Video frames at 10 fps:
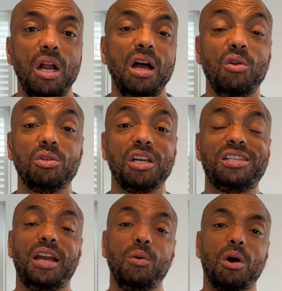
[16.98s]
I'll also
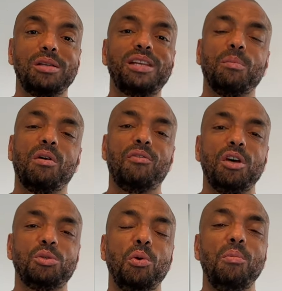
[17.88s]
tell you why I sent my
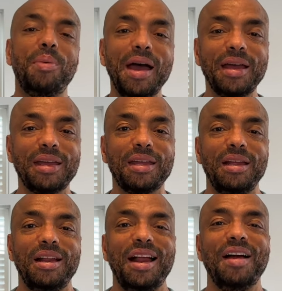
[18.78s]
first Whoop back
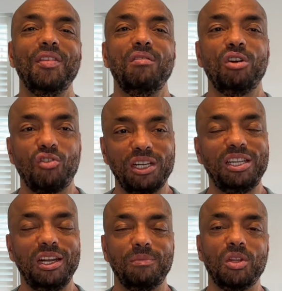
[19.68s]
and then
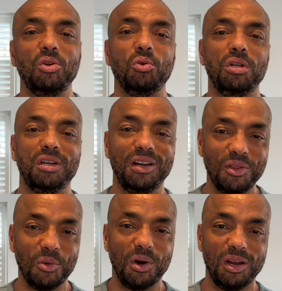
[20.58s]
regretted it and ordered
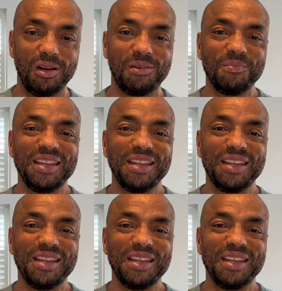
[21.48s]
another one